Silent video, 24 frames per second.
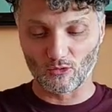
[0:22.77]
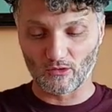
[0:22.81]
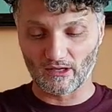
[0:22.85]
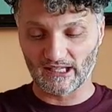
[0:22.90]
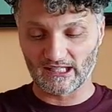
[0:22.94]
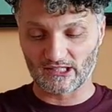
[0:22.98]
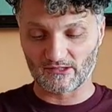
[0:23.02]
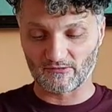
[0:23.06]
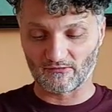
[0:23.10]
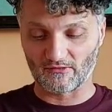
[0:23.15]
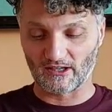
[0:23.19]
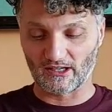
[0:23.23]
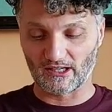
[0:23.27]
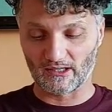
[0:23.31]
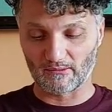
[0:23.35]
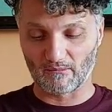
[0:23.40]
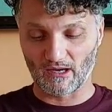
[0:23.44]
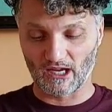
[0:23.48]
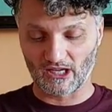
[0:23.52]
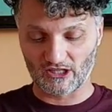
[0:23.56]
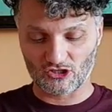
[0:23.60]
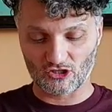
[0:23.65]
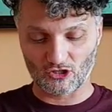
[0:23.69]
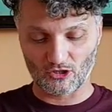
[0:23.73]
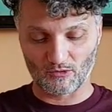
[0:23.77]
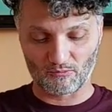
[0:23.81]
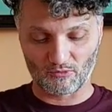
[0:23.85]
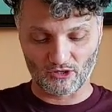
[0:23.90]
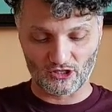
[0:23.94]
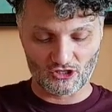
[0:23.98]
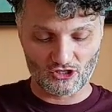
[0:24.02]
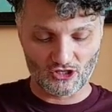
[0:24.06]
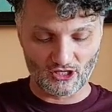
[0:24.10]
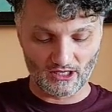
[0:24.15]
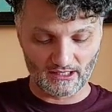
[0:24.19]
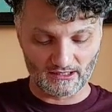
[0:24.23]
It's very much
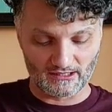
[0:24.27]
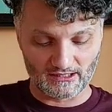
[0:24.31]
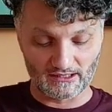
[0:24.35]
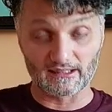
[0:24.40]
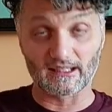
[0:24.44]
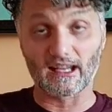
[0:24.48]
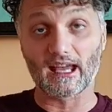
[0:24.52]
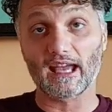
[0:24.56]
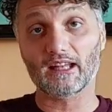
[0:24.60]
appreciated.